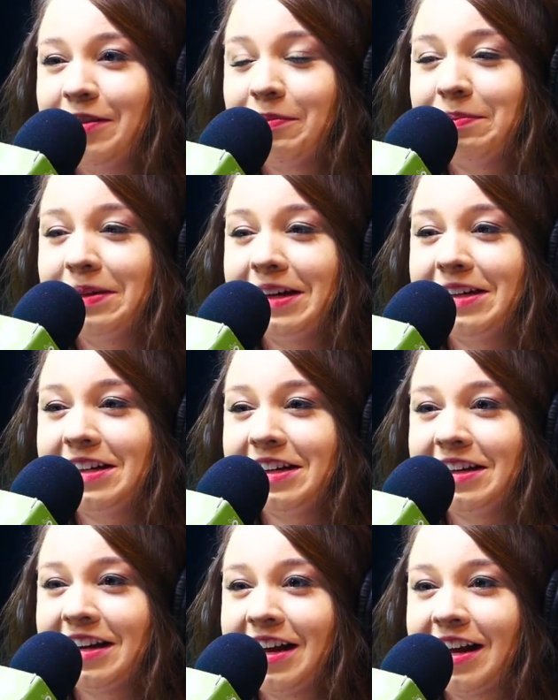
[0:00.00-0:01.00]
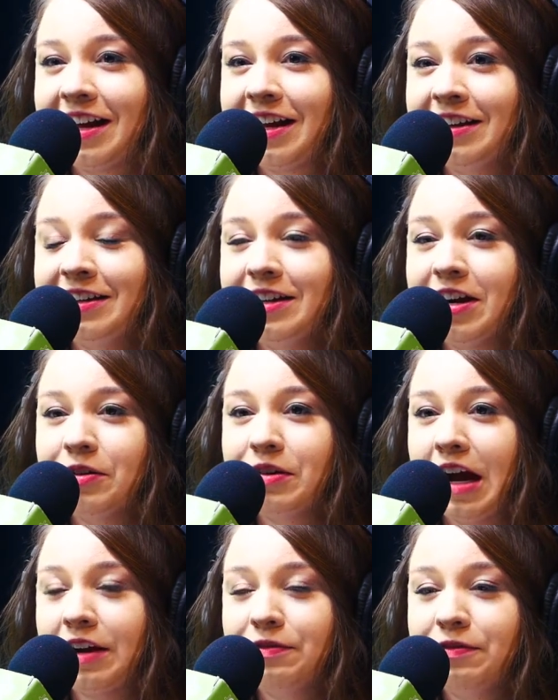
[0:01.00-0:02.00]
but
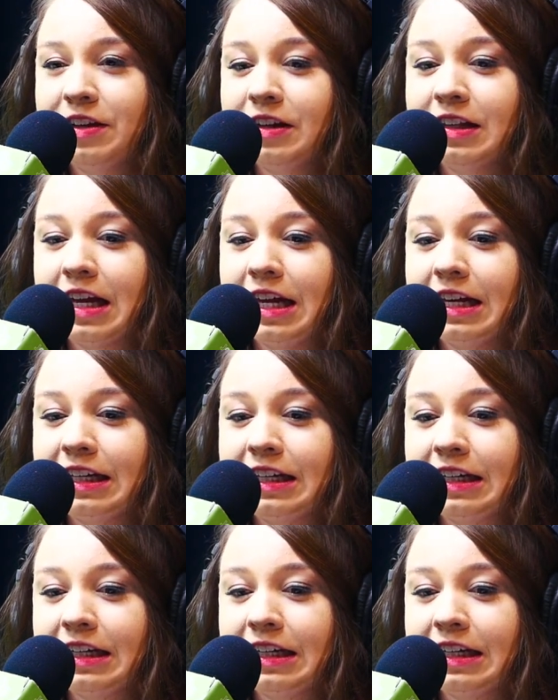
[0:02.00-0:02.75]
I feel like